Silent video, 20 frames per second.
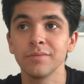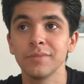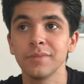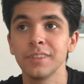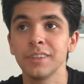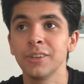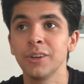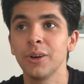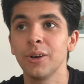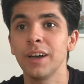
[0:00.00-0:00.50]

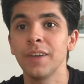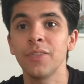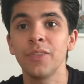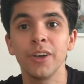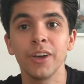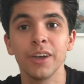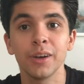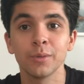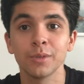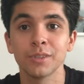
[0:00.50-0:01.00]
you know, I
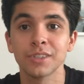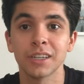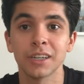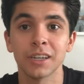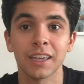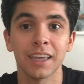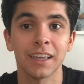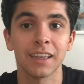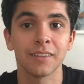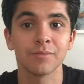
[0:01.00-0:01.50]
thought it was
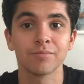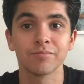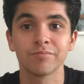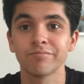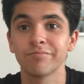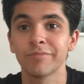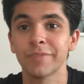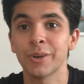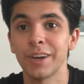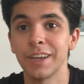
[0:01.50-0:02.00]
gonna get
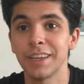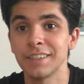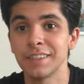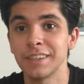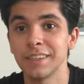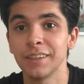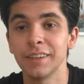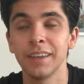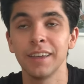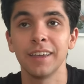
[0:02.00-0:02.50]

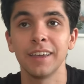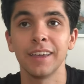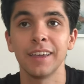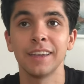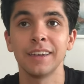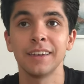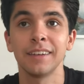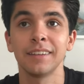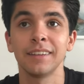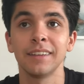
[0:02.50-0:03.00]
crazy,
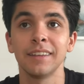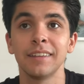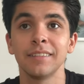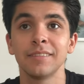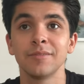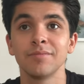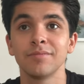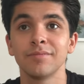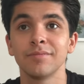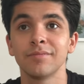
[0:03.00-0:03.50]
and
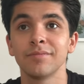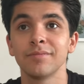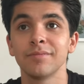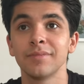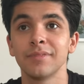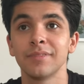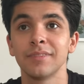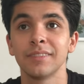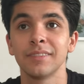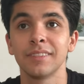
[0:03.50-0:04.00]

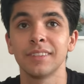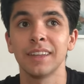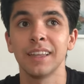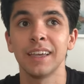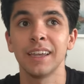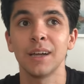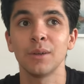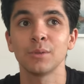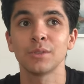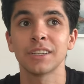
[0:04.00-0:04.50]

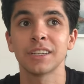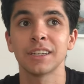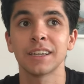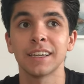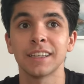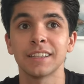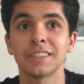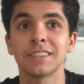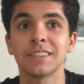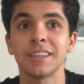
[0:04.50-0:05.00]
that I was gonna
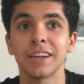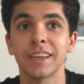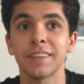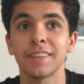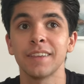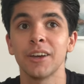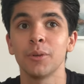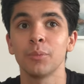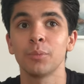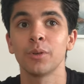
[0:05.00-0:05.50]
get stuck
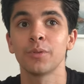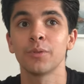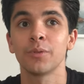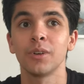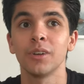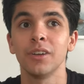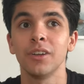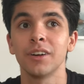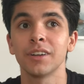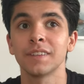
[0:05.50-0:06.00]
at the airport
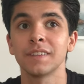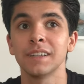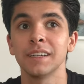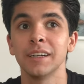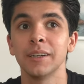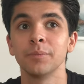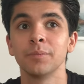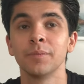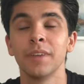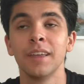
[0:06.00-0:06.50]
for a long
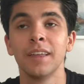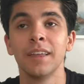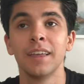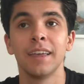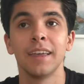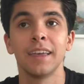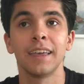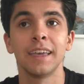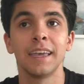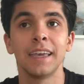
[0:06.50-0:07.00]
time.
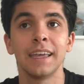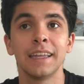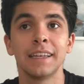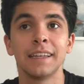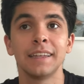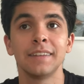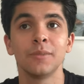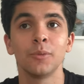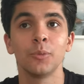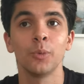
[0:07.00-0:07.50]

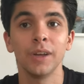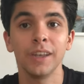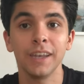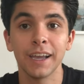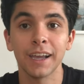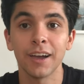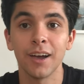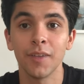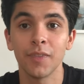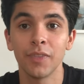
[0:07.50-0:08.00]
And when
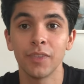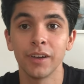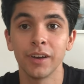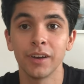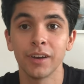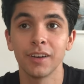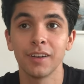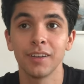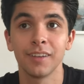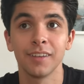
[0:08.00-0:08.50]
I got
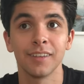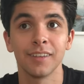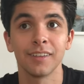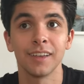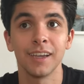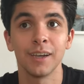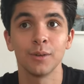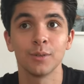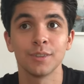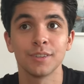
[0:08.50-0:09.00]
there,
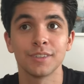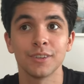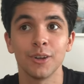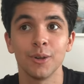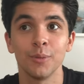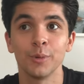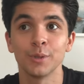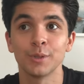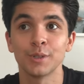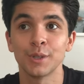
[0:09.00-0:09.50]
it was
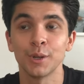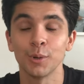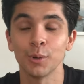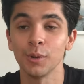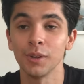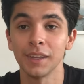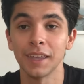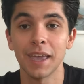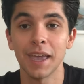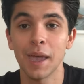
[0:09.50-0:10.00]
almost
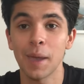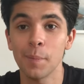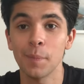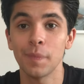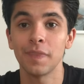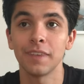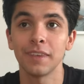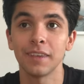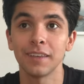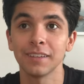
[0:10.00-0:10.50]
totally
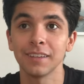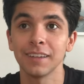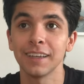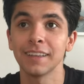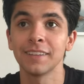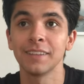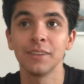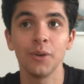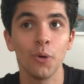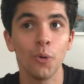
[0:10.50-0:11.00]
empty,
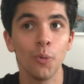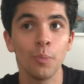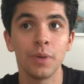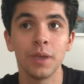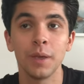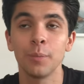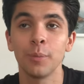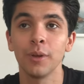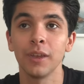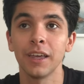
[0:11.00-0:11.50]
like no
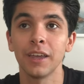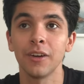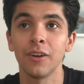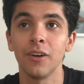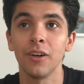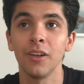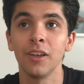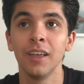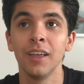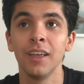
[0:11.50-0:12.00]
people at
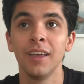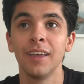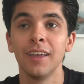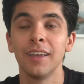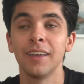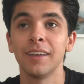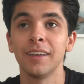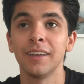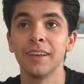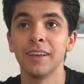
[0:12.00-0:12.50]
all.
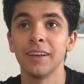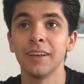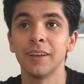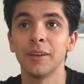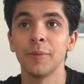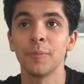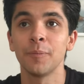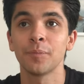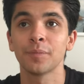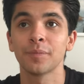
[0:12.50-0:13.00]

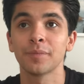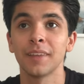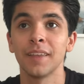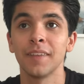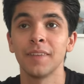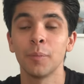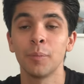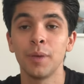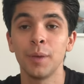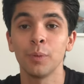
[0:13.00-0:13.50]
Um,
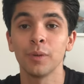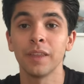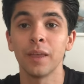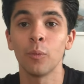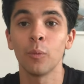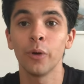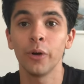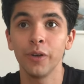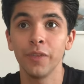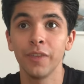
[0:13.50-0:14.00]
and the people
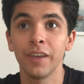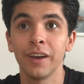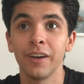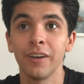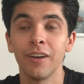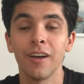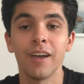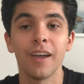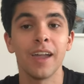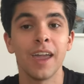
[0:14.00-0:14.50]
that were
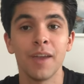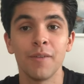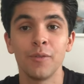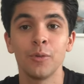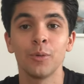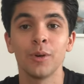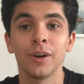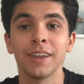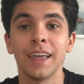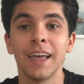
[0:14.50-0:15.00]
there,
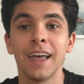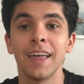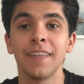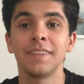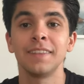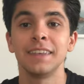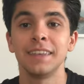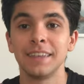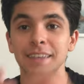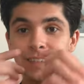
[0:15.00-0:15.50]
everyone
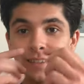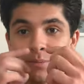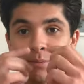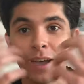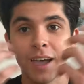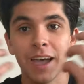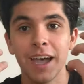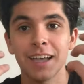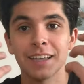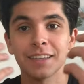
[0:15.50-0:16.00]
had these
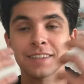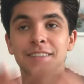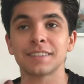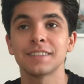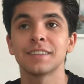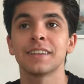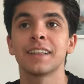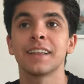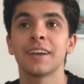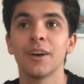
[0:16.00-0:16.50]
masks
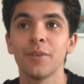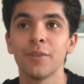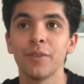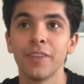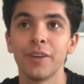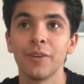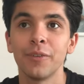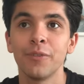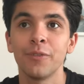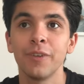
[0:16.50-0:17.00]
to cover
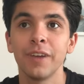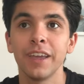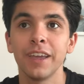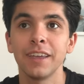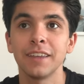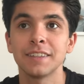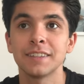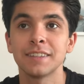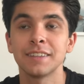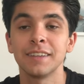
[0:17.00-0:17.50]
their
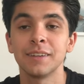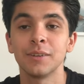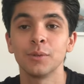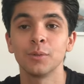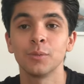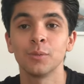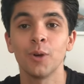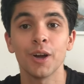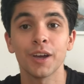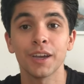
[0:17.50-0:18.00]
face. They
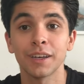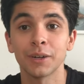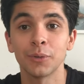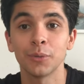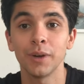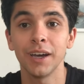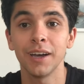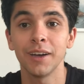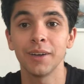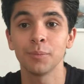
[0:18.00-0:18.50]
were walking
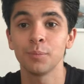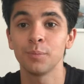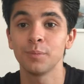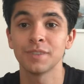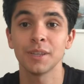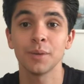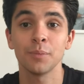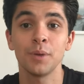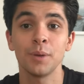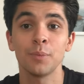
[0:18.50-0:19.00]
around.
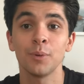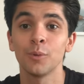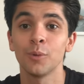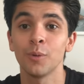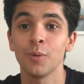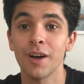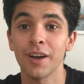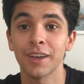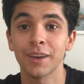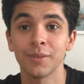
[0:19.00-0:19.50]
Some people were
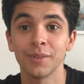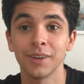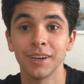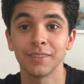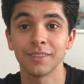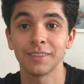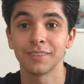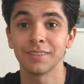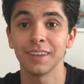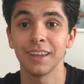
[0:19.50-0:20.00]
walking
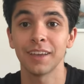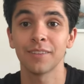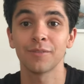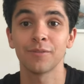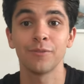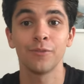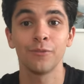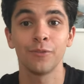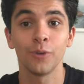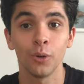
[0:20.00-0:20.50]
around in like
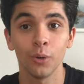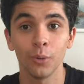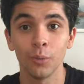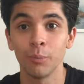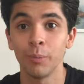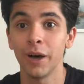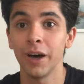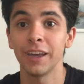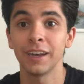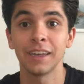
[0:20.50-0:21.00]
full
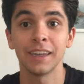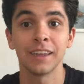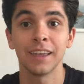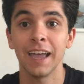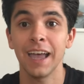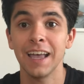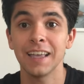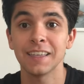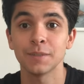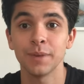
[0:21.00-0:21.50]
body
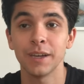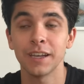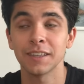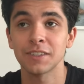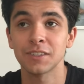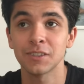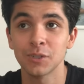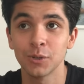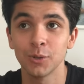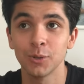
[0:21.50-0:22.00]

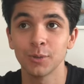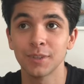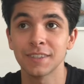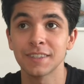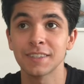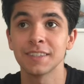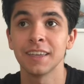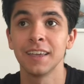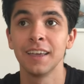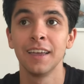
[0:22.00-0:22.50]
hazmat
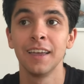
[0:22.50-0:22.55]
suits.